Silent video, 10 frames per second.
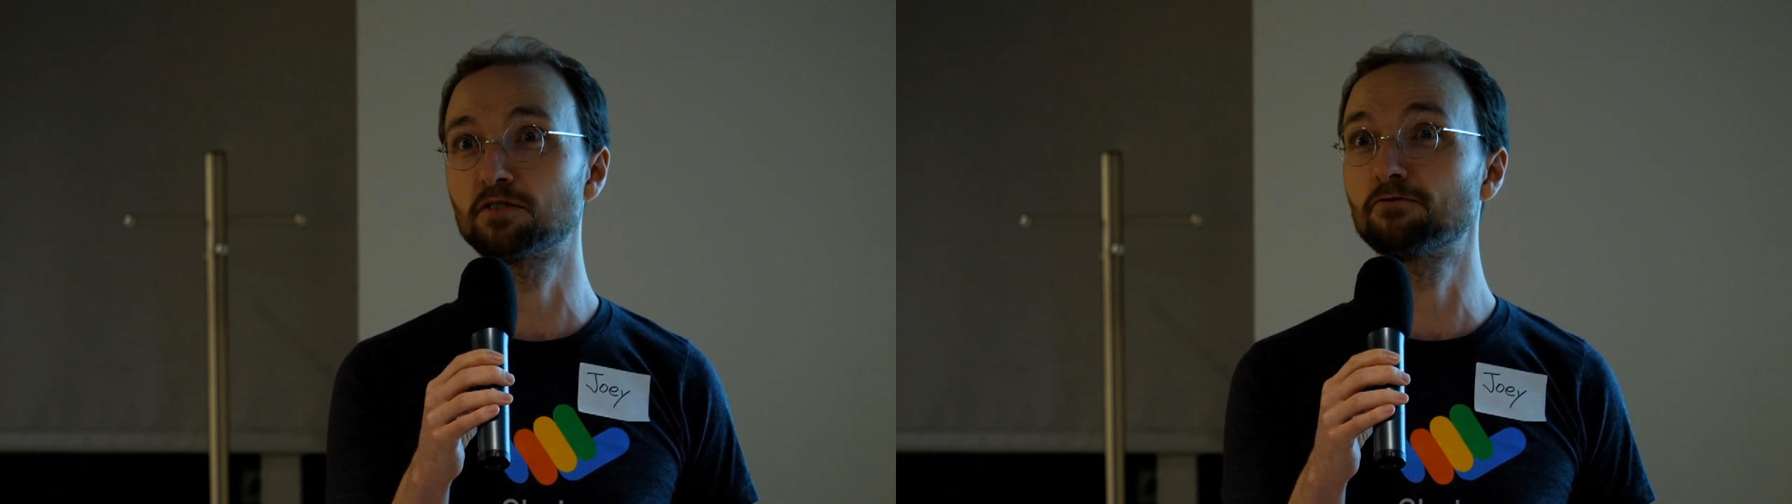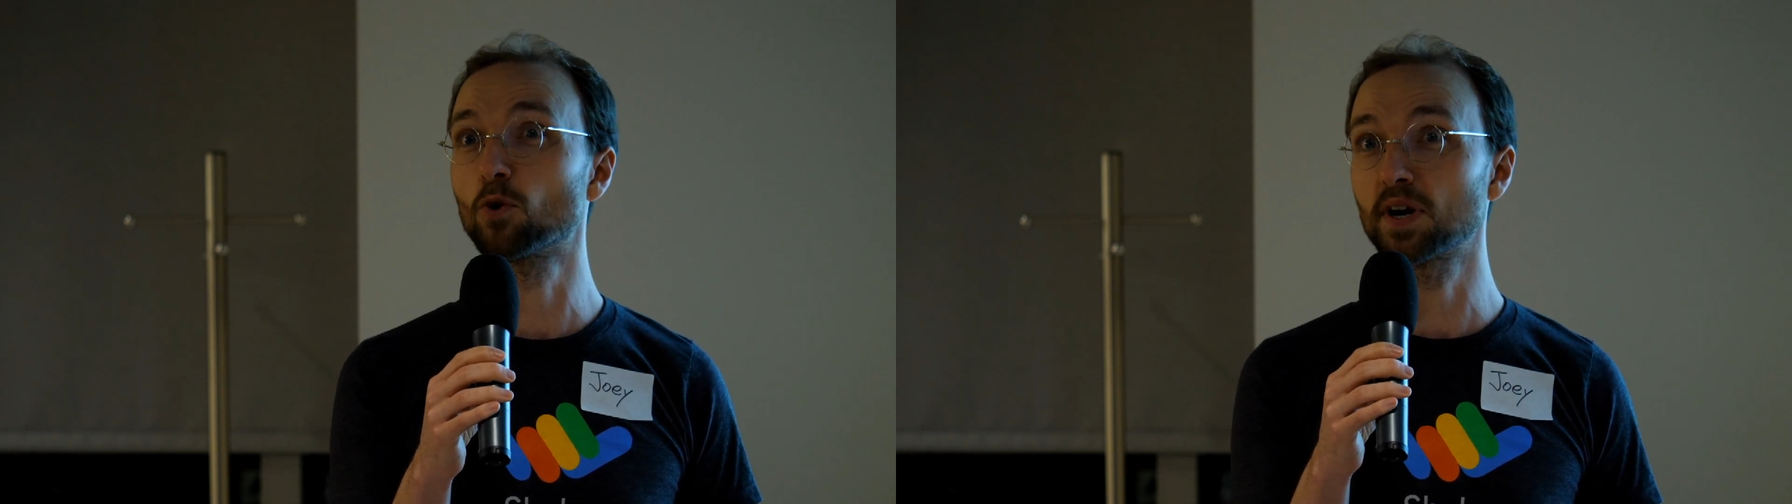
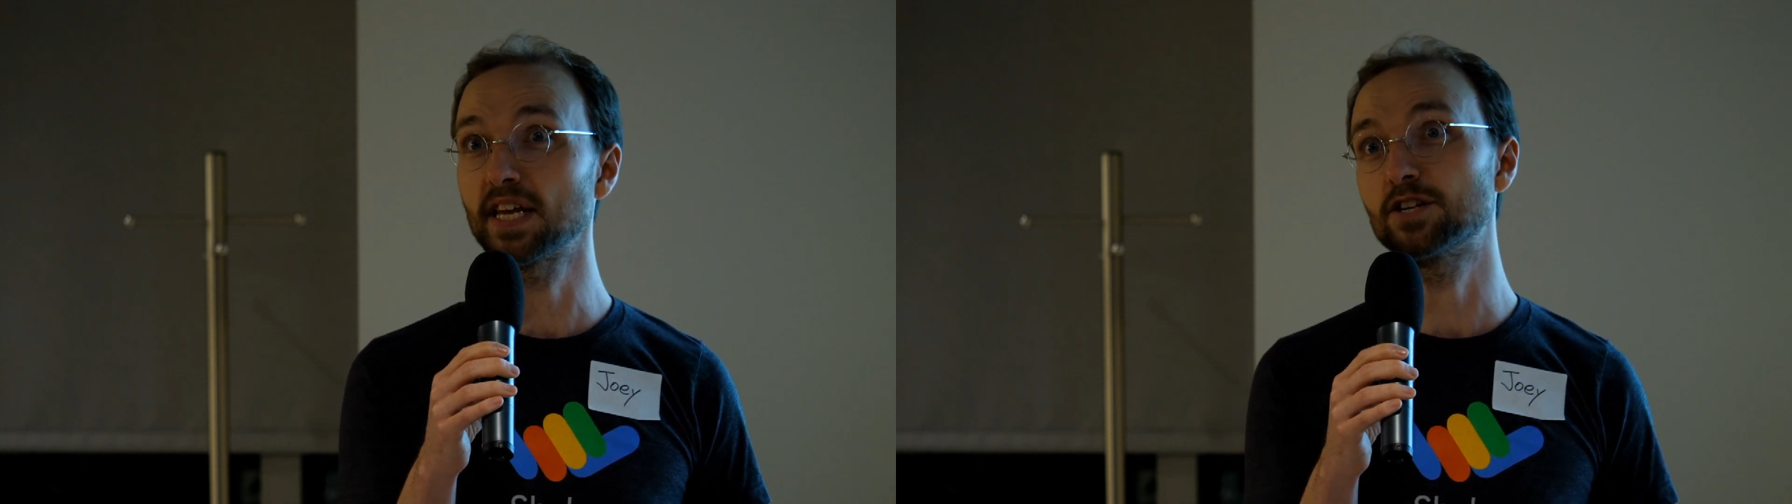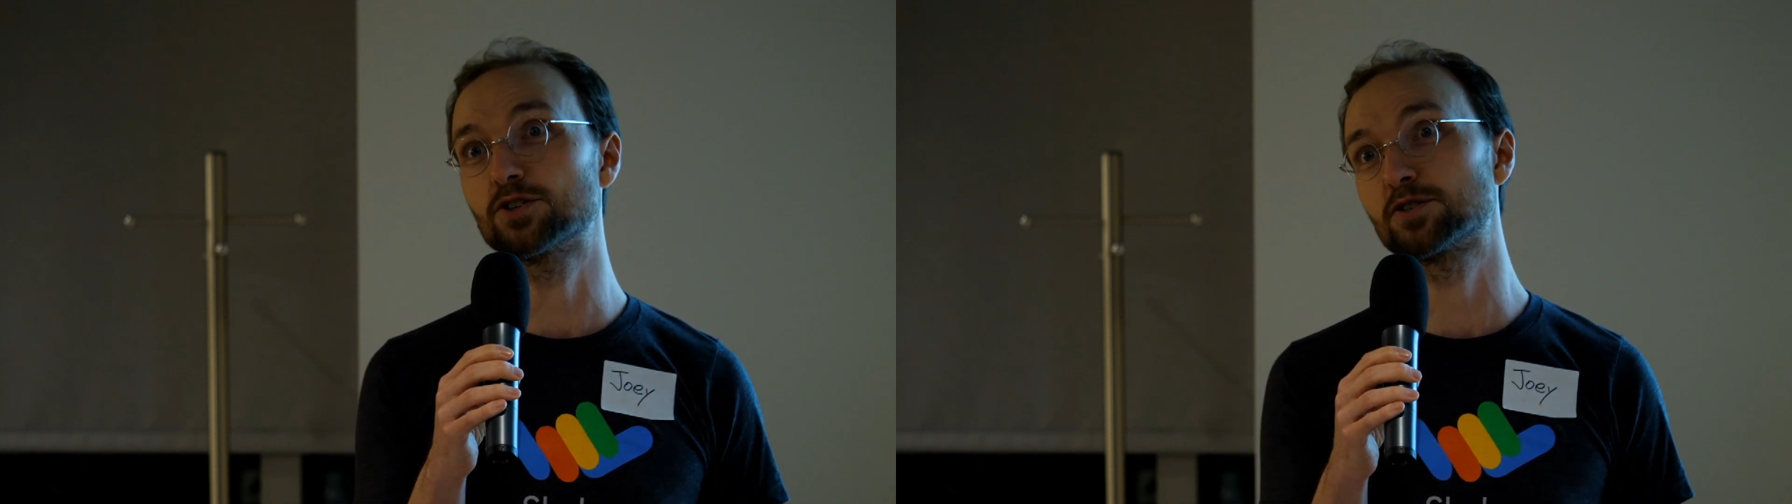for
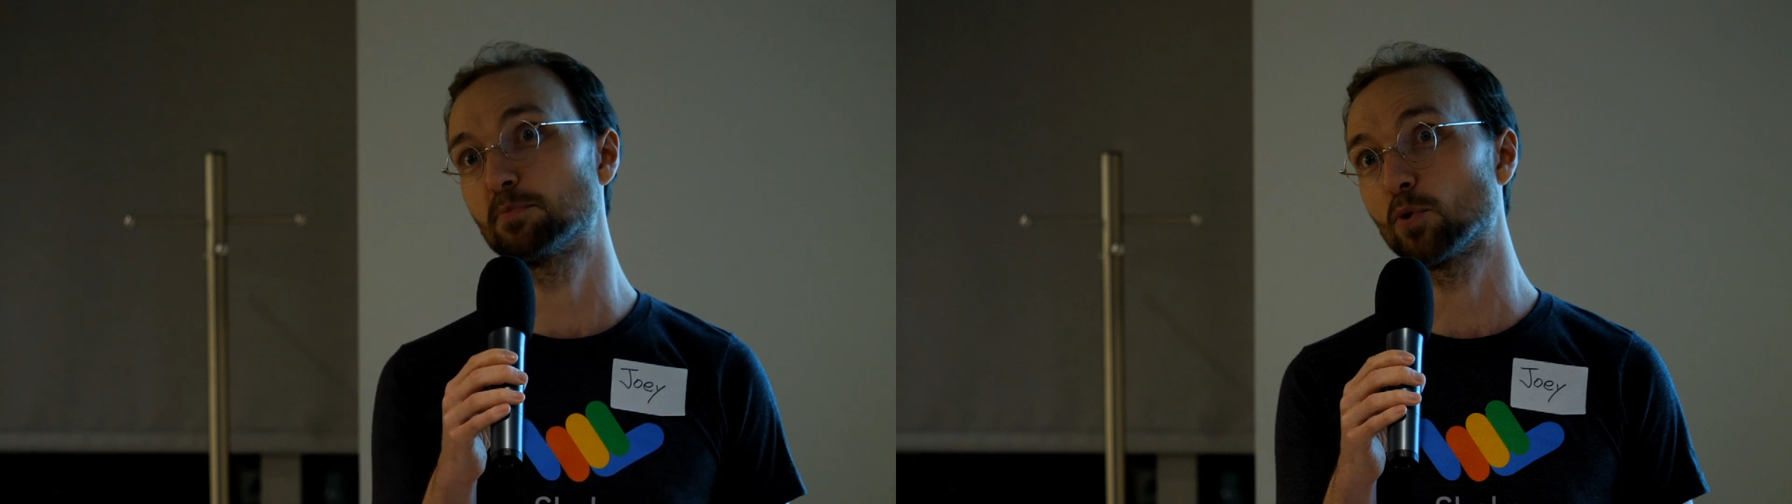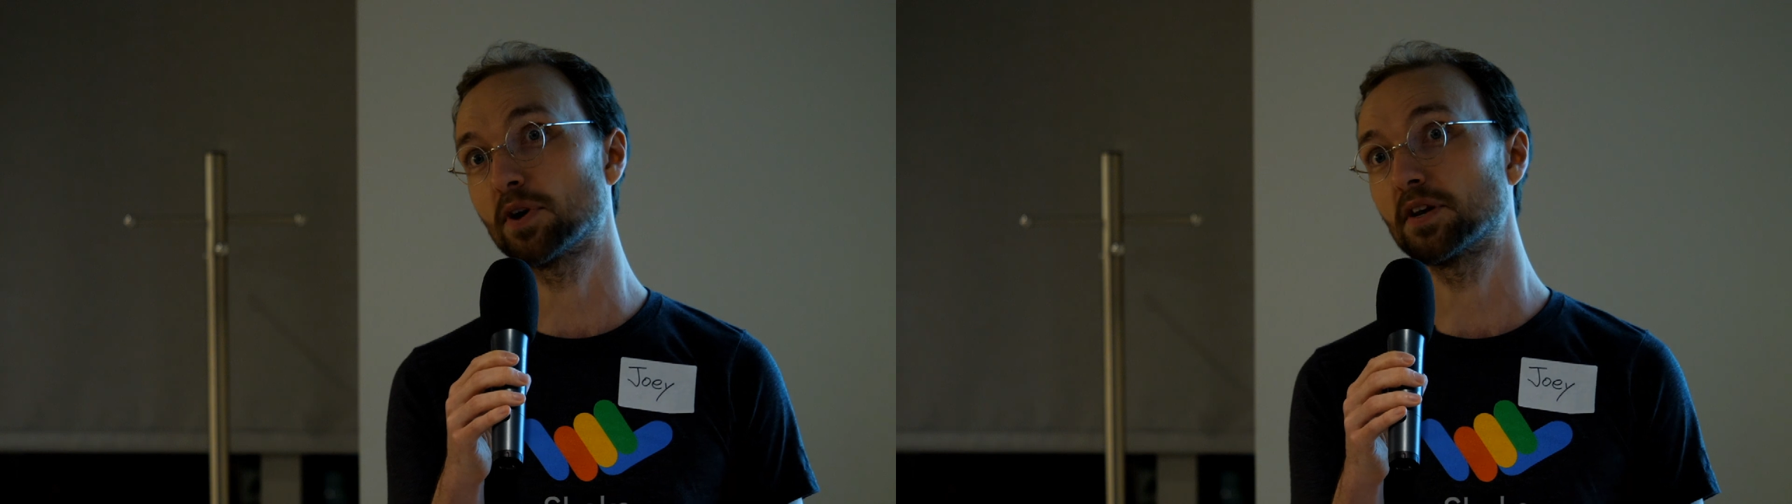each
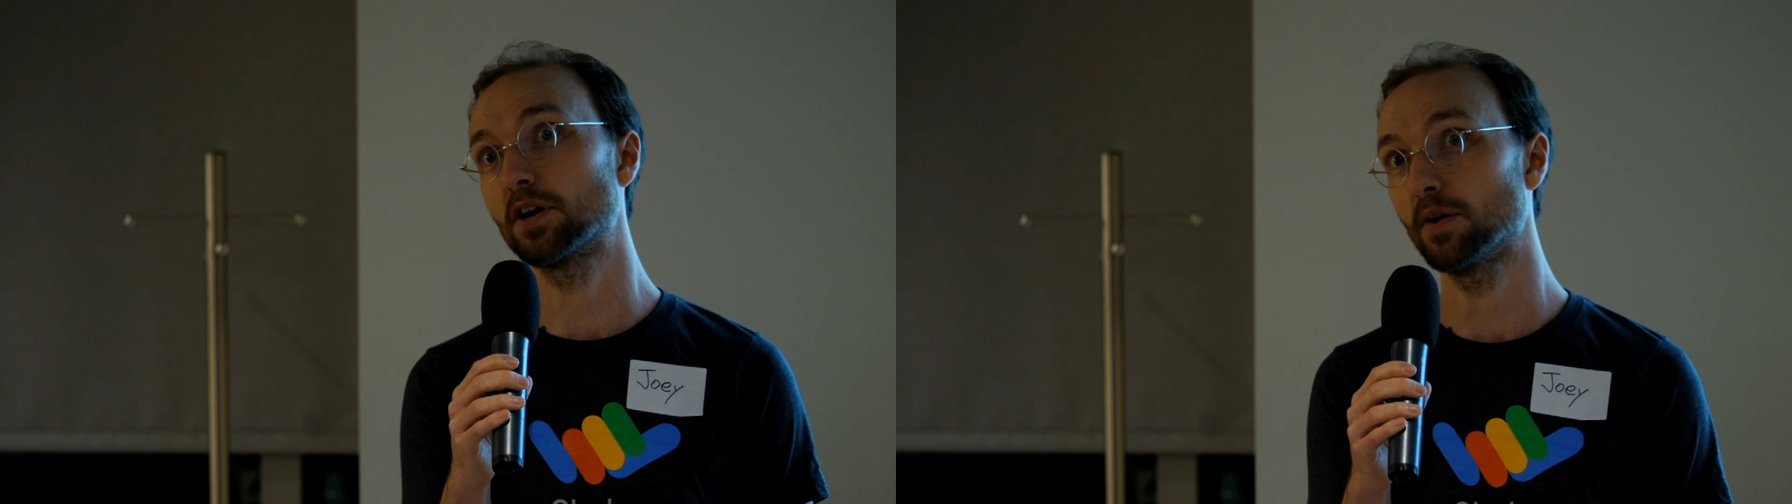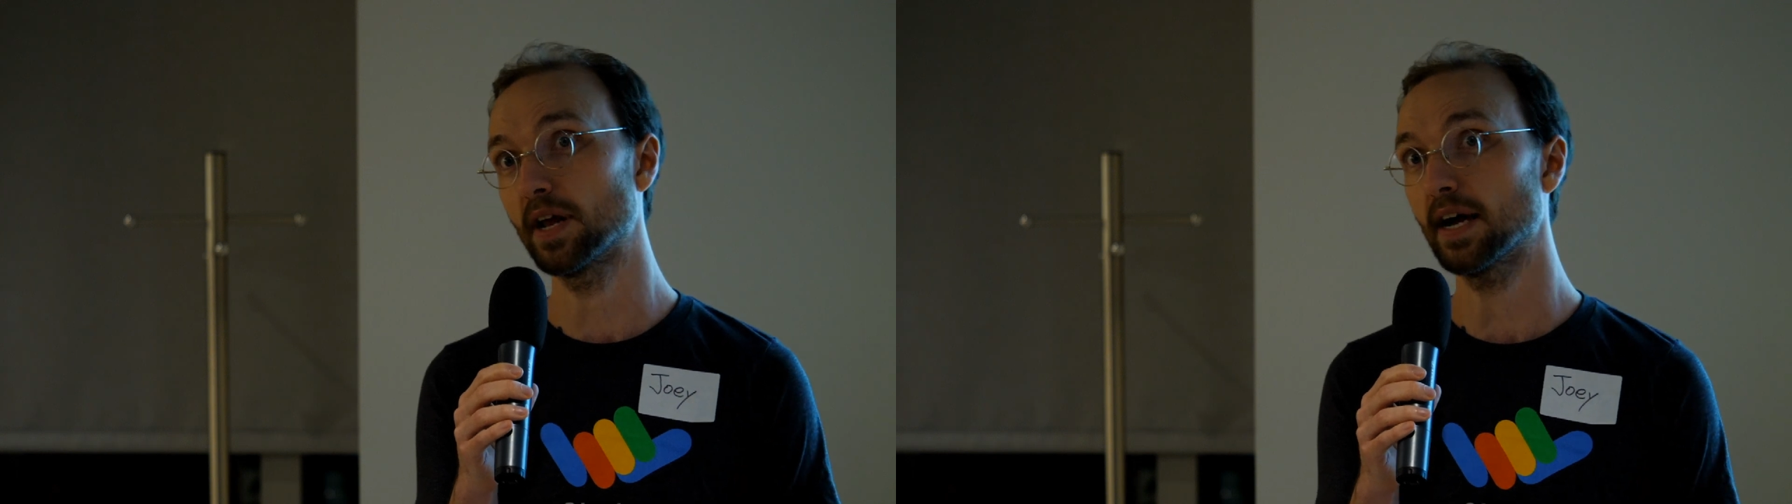supported
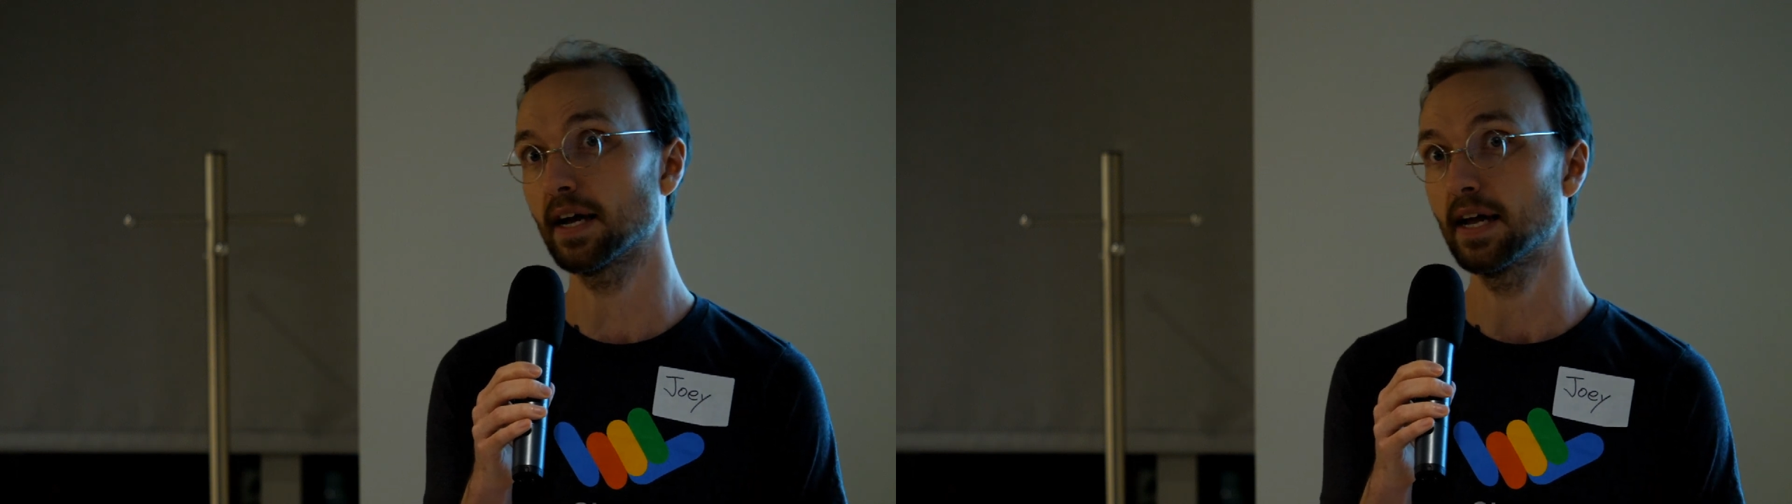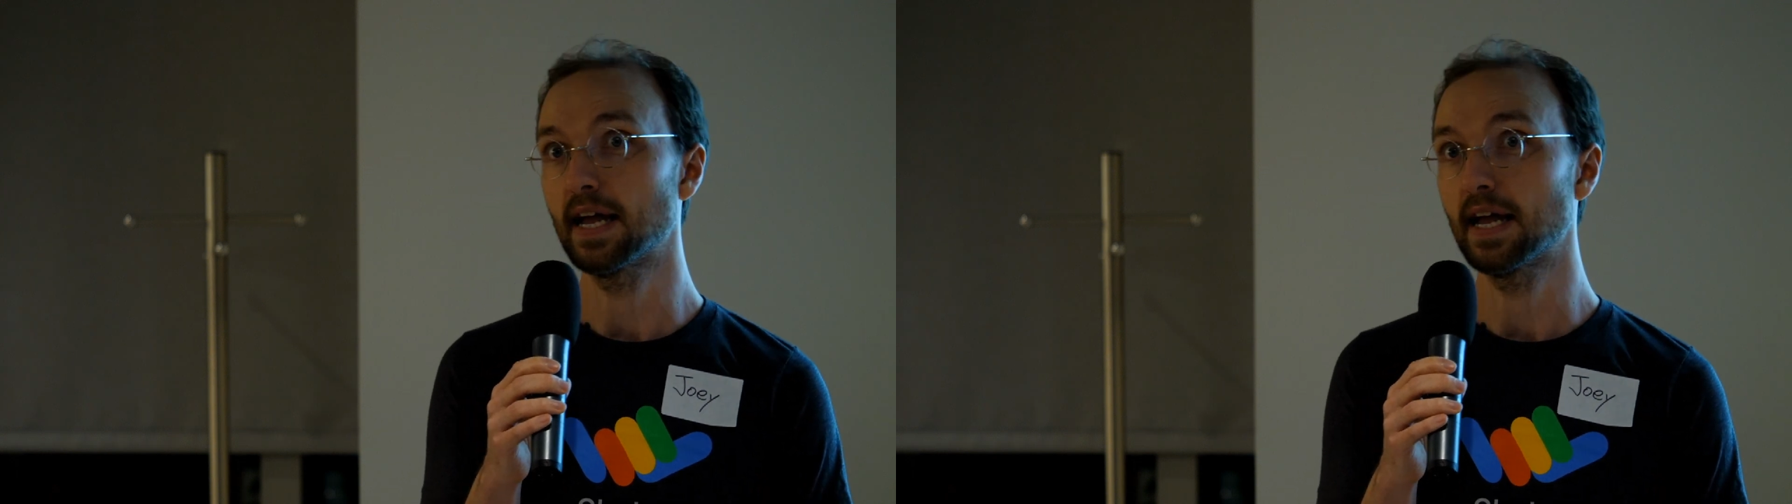codec.